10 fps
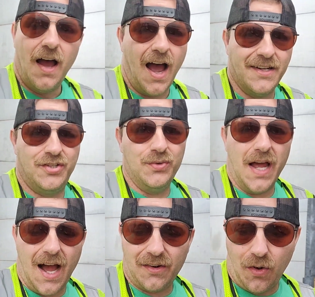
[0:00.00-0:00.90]
I do
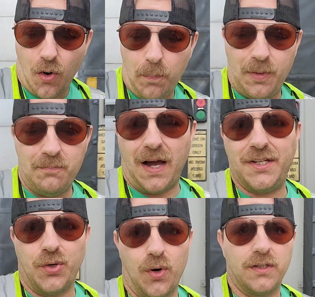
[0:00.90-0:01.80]
not open my
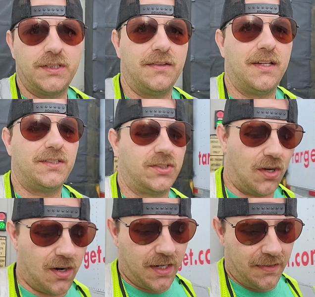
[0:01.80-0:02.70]
doors at this
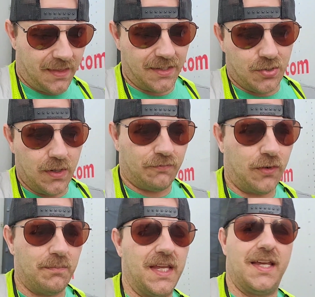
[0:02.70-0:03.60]
Target. They do it
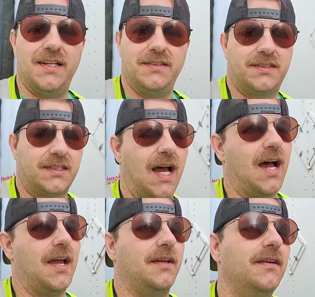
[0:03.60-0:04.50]
from the
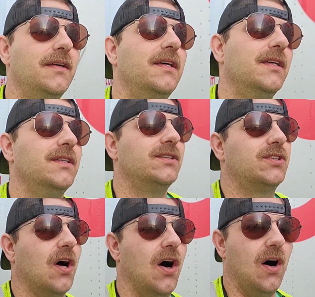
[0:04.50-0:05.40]
inside.
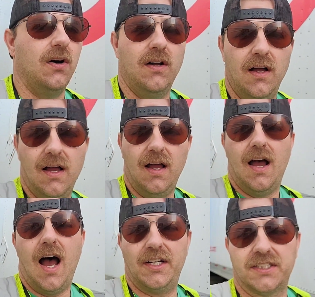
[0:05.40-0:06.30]
So
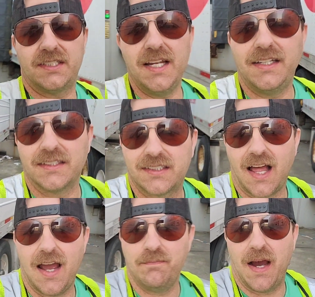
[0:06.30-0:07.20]
I just need to
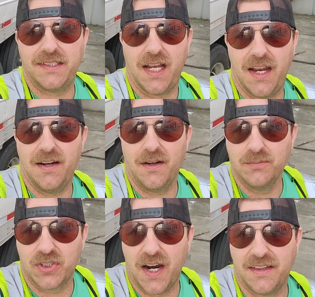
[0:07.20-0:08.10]
slide my
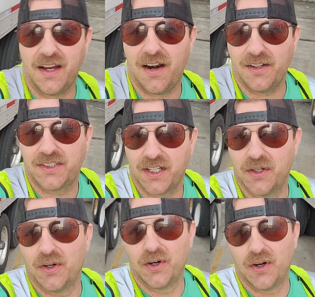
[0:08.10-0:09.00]
tandems right there to
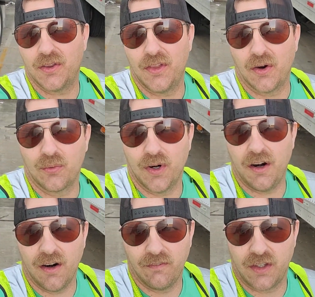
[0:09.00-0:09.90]
the rear
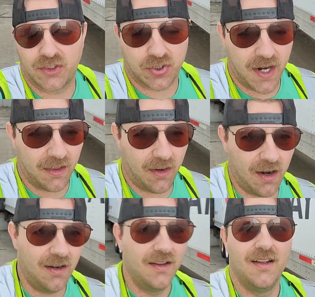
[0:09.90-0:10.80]
of the
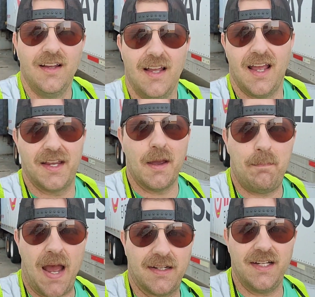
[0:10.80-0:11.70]
trailer and get
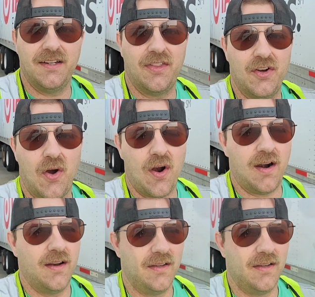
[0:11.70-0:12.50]
back into the door.